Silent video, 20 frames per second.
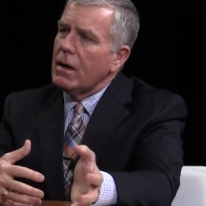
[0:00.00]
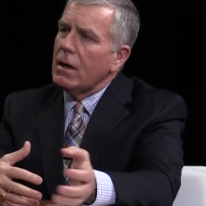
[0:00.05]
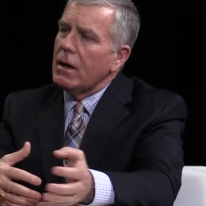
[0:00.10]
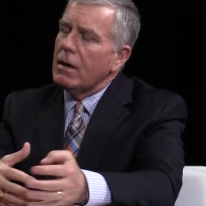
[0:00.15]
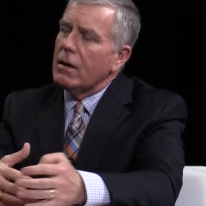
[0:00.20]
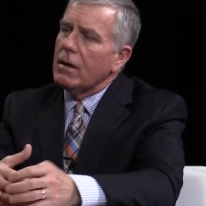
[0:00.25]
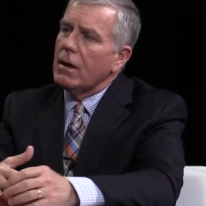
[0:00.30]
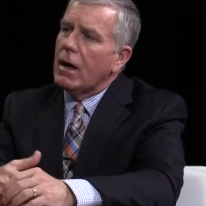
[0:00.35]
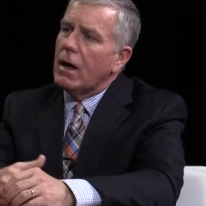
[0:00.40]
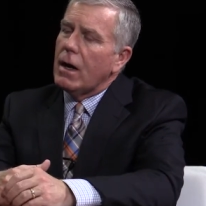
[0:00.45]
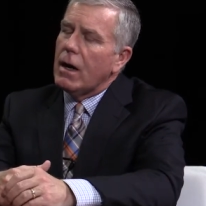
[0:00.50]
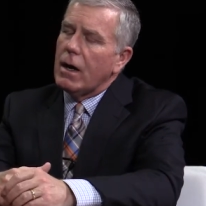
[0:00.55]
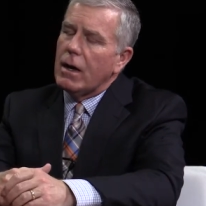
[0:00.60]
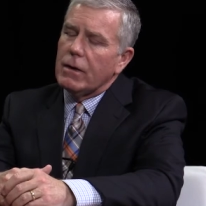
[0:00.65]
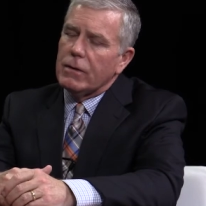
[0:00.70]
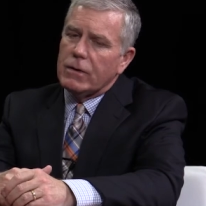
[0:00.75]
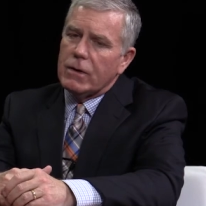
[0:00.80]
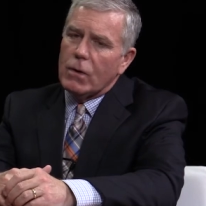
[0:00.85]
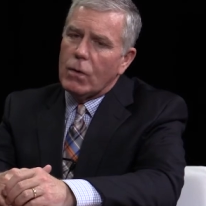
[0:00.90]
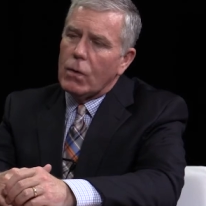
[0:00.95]

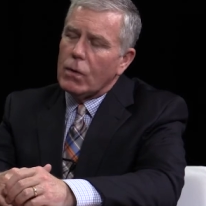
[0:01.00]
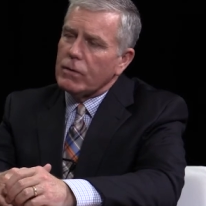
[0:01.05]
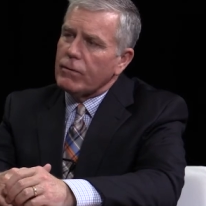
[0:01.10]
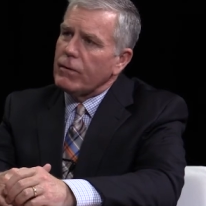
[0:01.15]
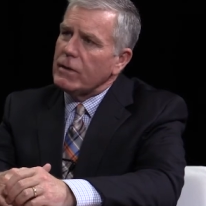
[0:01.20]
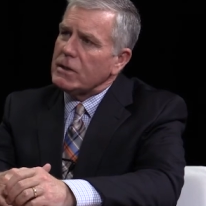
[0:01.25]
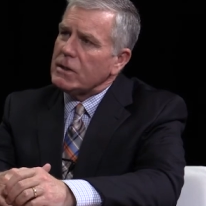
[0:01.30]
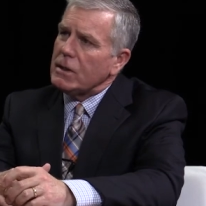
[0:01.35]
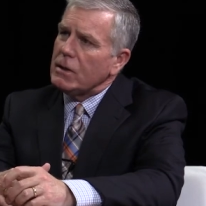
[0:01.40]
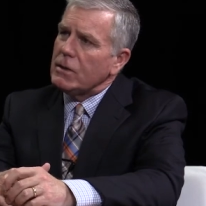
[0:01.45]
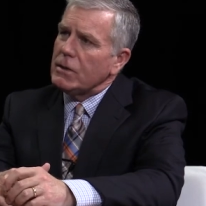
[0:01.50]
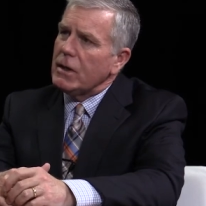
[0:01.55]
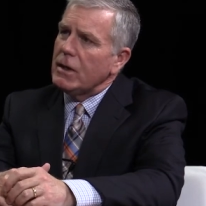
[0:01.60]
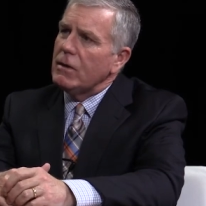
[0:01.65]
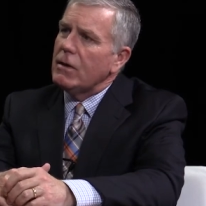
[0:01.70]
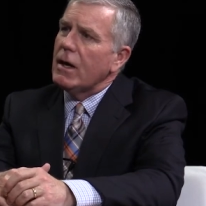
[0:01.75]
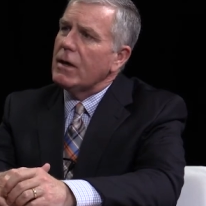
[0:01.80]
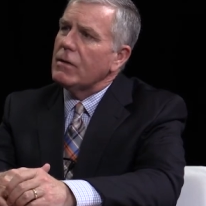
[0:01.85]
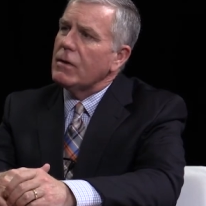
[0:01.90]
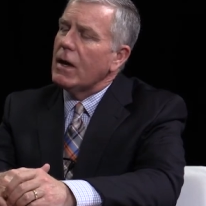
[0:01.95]
uh, the old facility
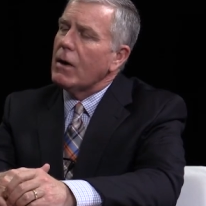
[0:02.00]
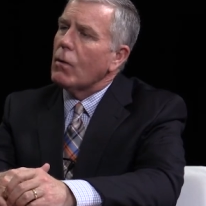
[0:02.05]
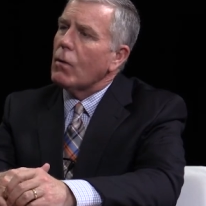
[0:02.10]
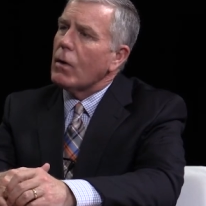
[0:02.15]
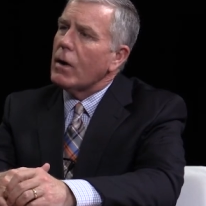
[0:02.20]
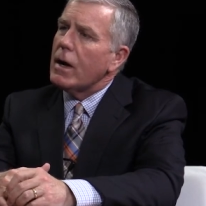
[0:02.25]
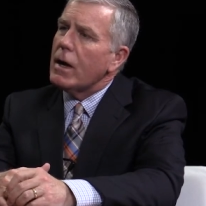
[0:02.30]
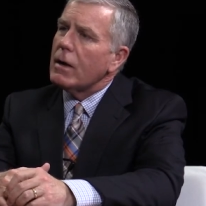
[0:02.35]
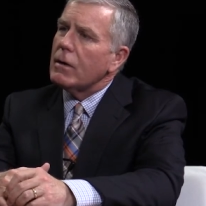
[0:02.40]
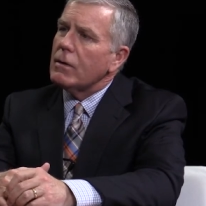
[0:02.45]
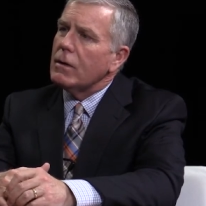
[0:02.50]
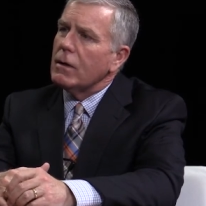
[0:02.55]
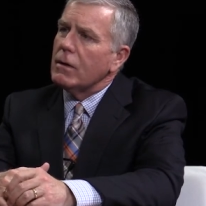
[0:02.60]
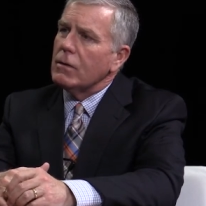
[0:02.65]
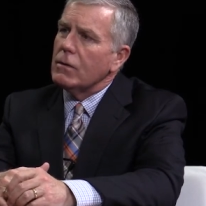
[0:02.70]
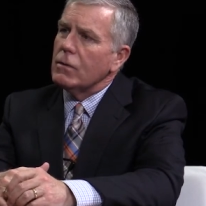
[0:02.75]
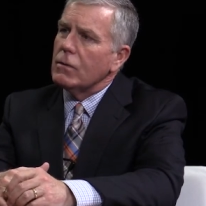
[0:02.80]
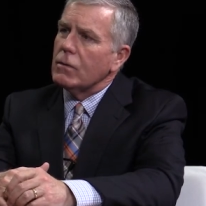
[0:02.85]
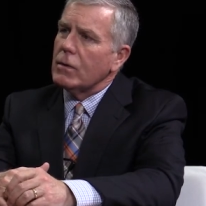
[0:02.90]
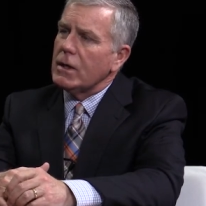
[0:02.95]
that they were in
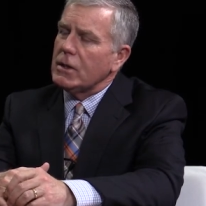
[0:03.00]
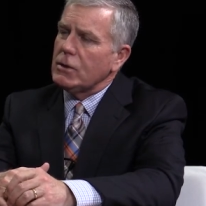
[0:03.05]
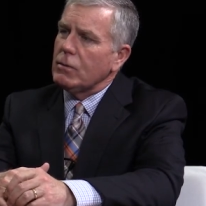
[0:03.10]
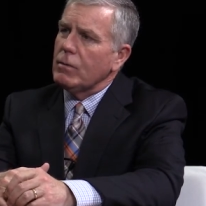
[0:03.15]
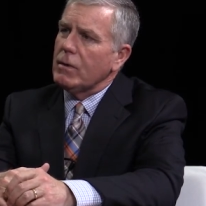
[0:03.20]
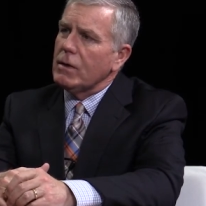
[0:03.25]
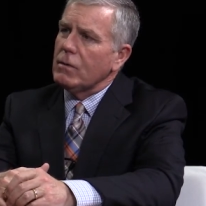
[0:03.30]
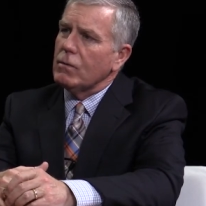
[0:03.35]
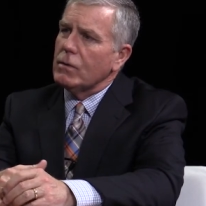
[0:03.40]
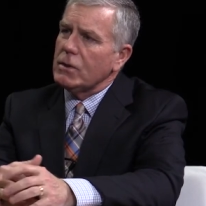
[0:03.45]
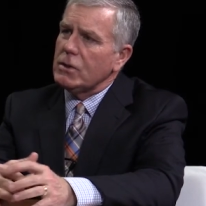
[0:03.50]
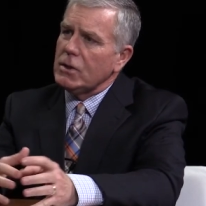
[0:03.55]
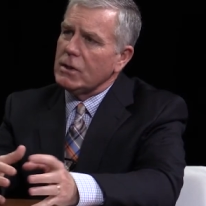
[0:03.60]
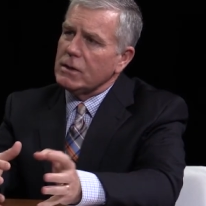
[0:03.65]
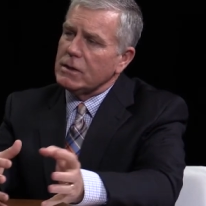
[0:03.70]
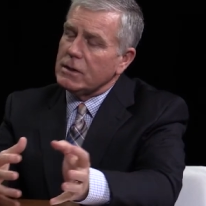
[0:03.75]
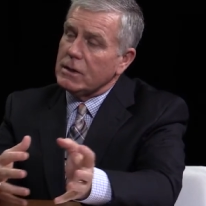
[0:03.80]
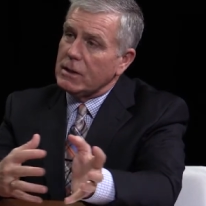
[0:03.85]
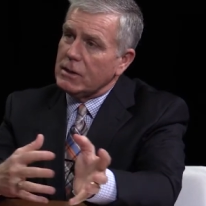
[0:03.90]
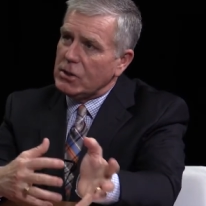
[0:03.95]
in New Richmond, which
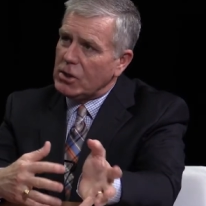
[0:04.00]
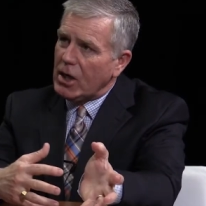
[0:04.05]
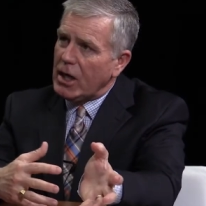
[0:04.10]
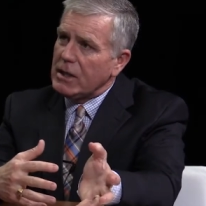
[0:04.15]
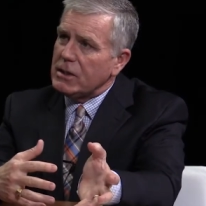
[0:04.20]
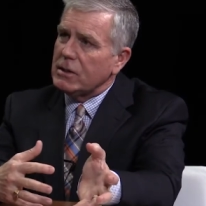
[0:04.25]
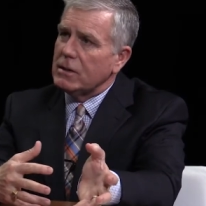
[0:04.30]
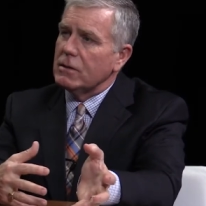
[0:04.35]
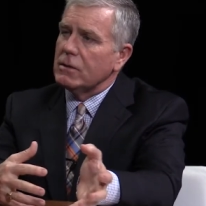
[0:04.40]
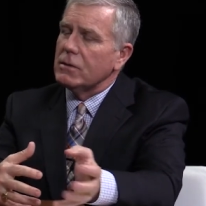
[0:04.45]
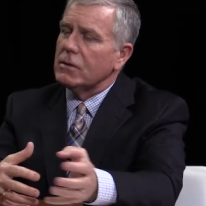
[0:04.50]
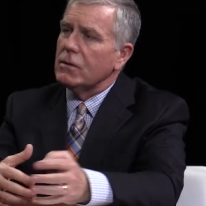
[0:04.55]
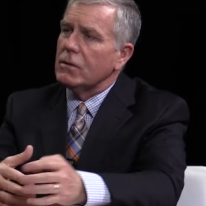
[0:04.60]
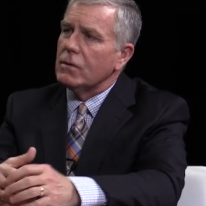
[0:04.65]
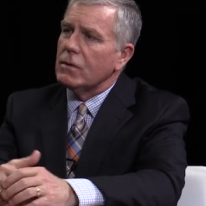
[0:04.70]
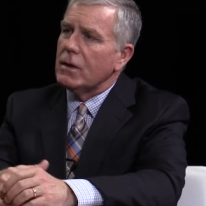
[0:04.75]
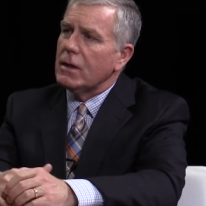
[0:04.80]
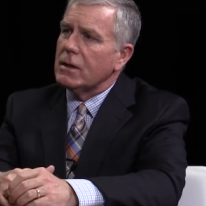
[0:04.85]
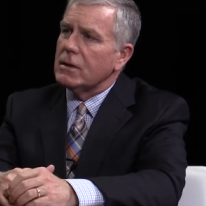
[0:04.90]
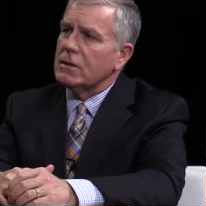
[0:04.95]
is adjacent
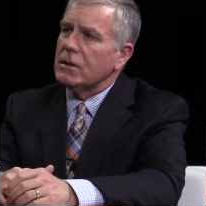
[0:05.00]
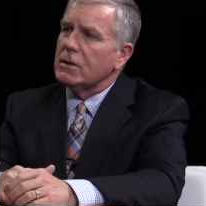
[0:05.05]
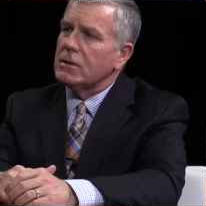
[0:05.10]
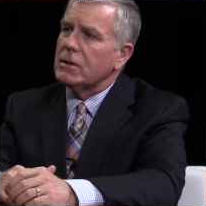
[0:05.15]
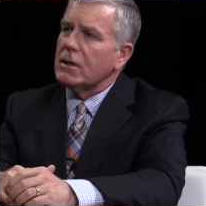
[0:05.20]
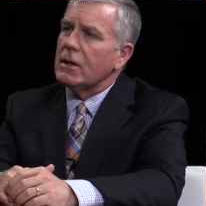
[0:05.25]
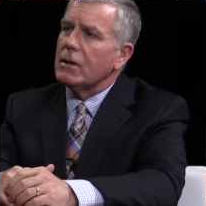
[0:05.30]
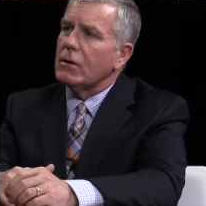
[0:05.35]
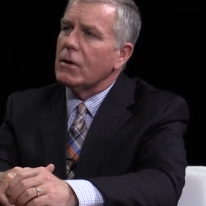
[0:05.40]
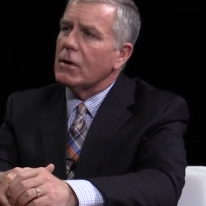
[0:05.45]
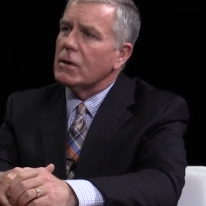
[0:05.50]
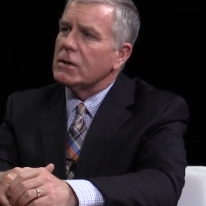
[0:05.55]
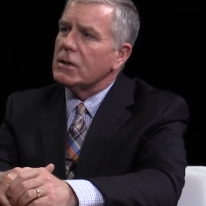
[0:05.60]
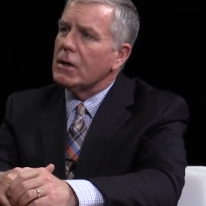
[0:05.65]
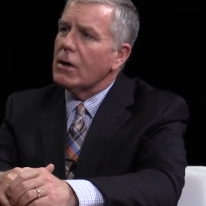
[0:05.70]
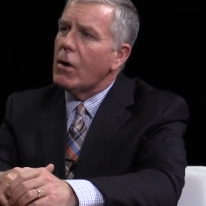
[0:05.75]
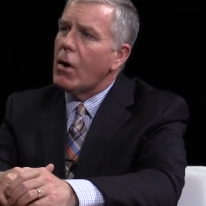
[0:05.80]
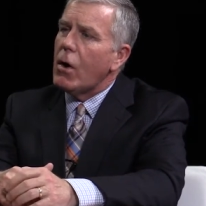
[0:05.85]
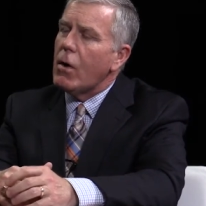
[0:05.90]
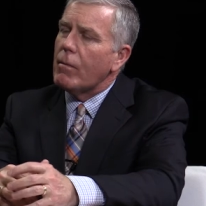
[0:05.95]
to the existing
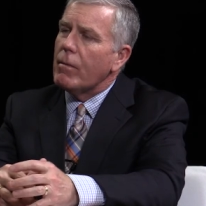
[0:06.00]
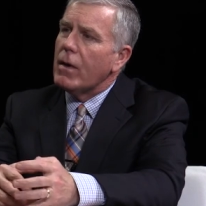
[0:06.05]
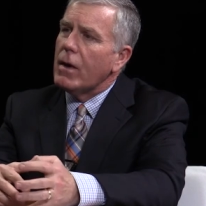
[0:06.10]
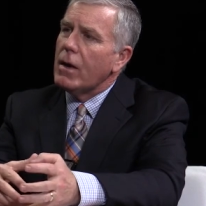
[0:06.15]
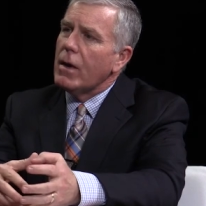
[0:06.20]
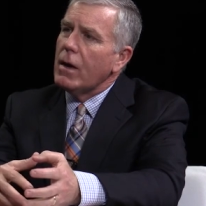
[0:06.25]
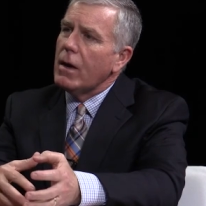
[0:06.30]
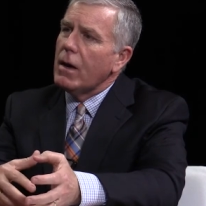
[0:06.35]
nursing home.